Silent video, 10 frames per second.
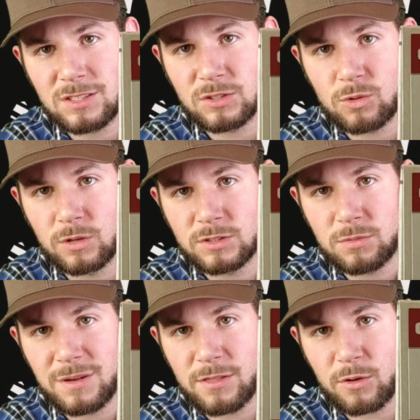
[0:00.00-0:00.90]
is going
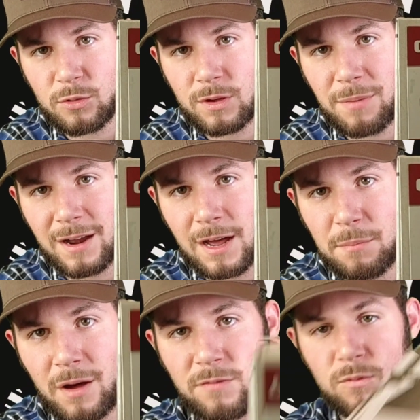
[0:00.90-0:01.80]
to be their
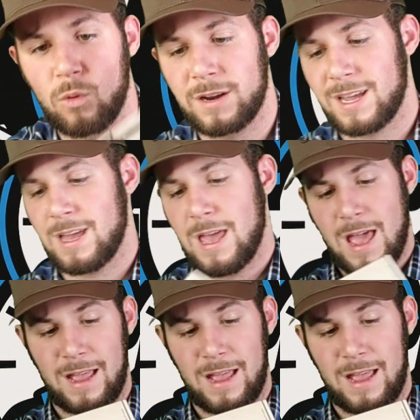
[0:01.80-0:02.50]
3x9x40,